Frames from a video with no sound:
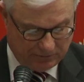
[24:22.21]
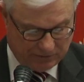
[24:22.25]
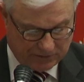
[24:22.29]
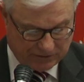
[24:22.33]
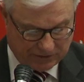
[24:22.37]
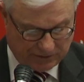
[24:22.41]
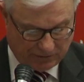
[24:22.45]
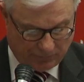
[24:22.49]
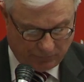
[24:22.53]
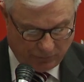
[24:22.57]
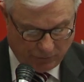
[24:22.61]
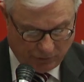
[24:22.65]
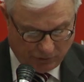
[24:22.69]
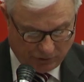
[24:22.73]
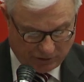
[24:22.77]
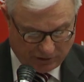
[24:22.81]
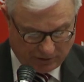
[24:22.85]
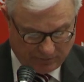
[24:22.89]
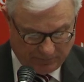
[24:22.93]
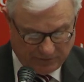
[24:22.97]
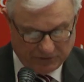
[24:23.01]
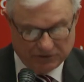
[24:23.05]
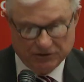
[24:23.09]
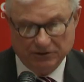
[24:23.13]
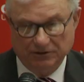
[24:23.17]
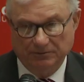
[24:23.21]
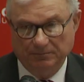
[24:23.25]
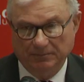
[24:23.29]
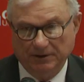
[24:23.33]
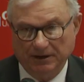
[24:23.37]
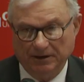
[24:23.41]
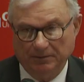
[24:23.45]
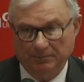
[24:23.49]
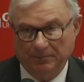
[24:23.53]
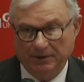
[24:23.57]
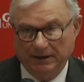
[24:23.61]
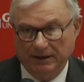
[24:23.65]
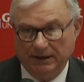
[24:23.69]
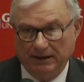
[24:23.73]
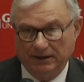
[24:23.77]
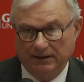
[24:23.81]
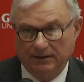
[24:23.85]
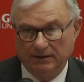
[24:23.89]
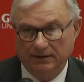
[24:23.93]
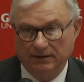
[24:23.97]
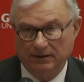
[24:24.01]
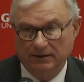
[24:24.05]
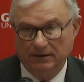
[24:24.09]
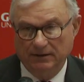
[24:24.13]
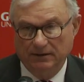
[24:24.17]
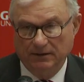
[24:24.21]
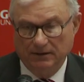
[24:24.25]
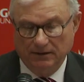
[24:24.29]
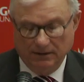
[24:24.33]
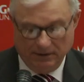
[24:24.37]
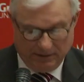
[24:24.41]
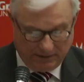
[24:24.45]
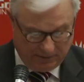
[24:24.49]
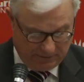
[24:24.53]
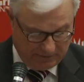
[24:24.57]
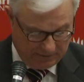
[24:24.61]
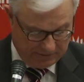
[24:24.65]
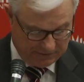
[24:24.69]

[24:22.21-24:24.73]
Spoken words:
which the Royal Commission may make in